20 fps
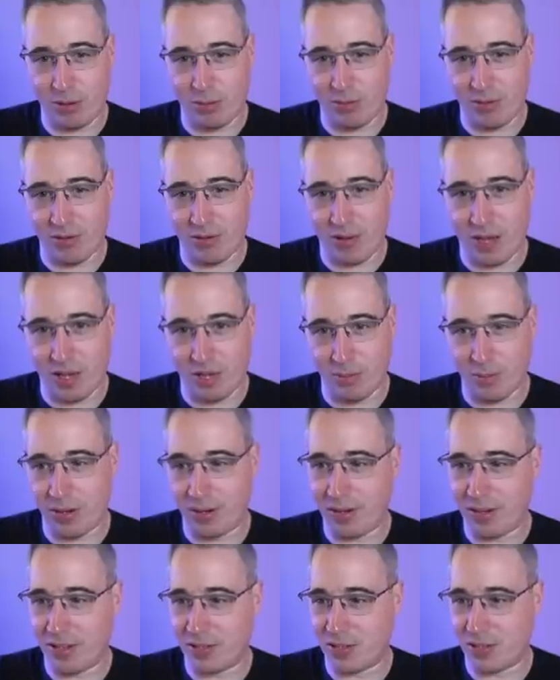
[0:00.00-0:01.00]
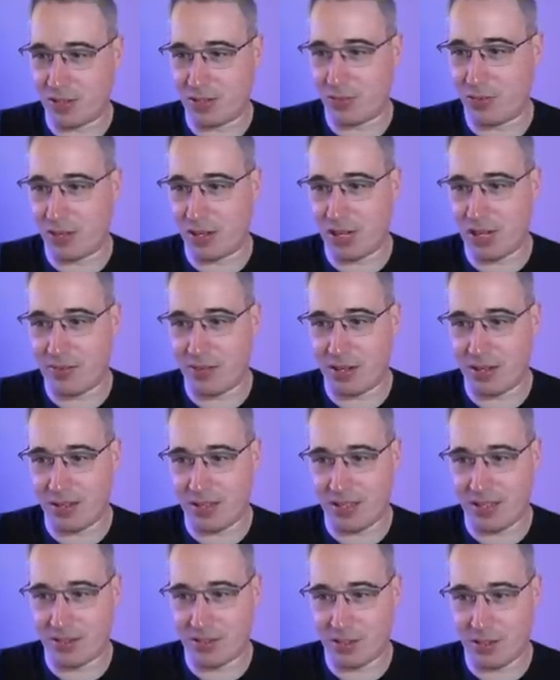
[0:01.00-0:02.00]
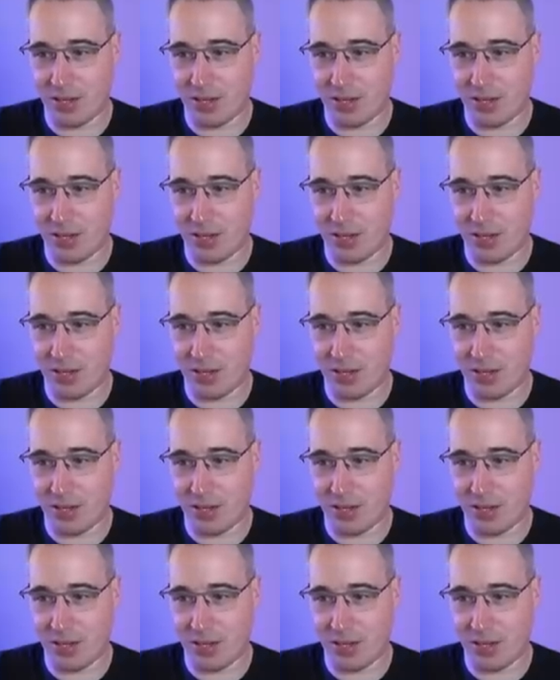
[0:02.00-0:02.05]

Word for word: it would be fine, but it's just kind of ugly.